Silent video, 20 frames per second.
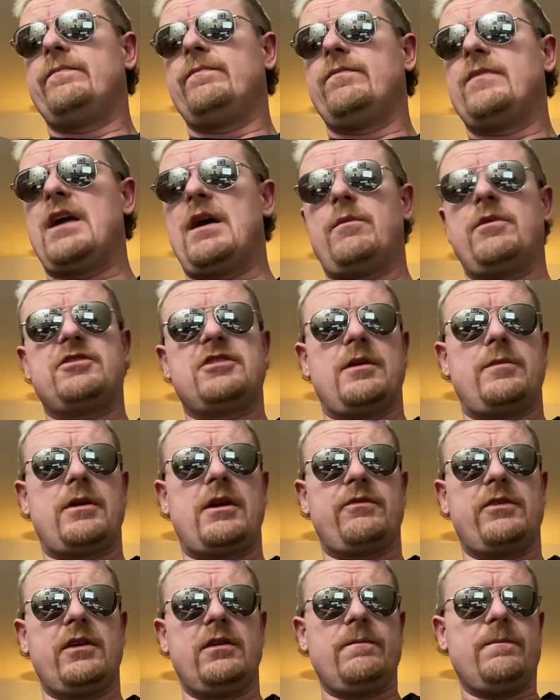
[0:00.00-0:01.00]
Yeah, I'm gonna jump
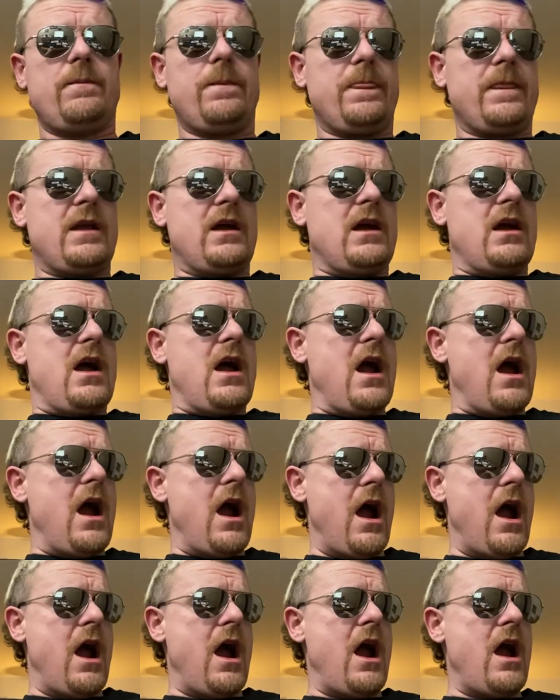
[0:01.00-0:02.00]
off here.
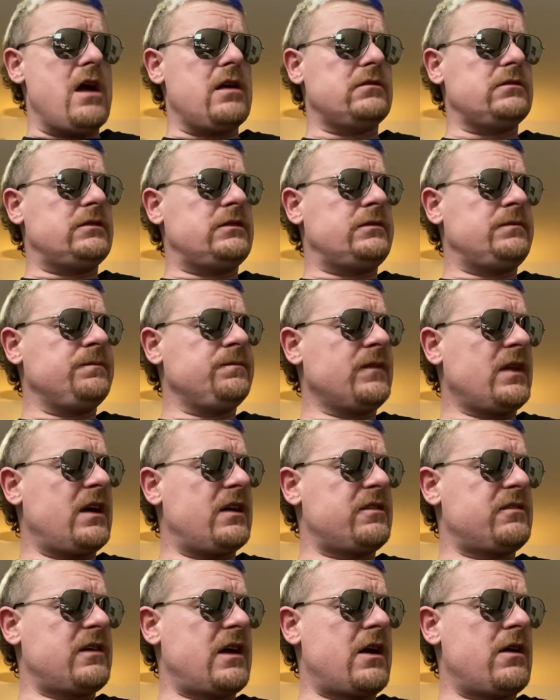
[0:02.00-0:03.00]
Got a
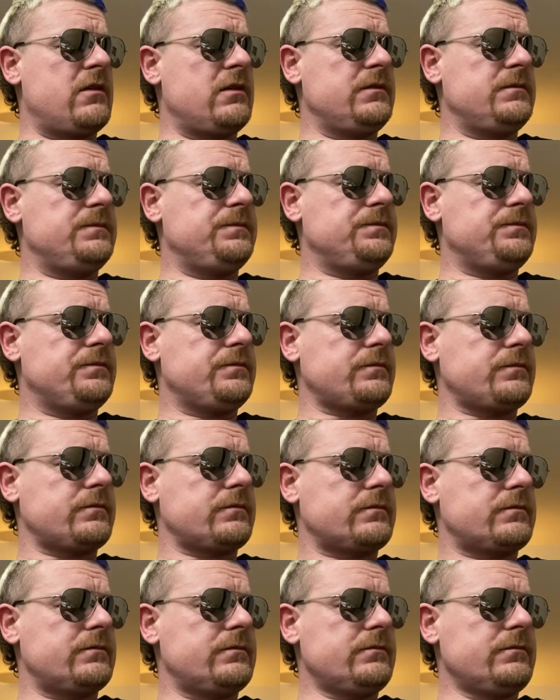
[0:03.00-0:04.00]
shower?
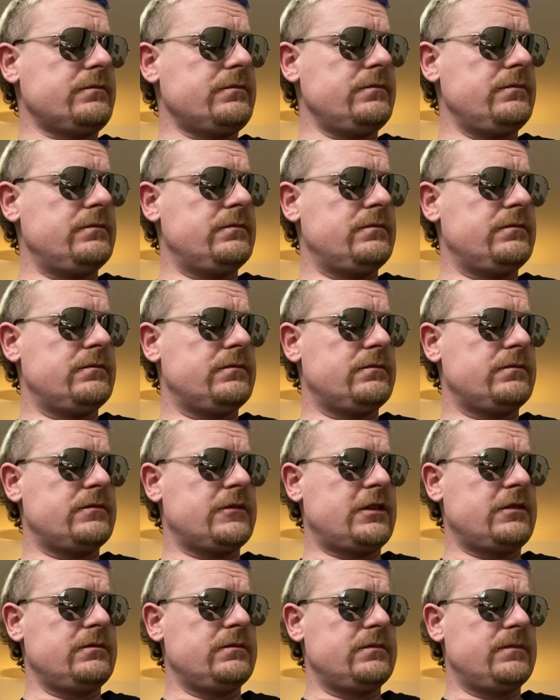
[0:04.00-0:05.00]

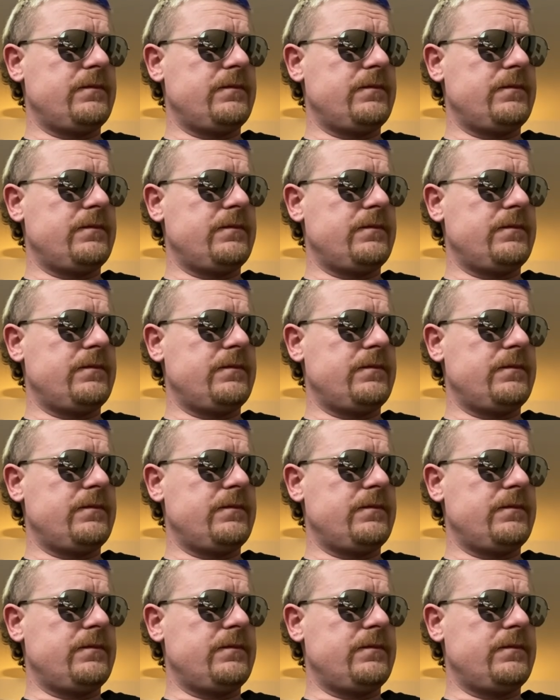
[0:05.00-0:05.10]
Nope.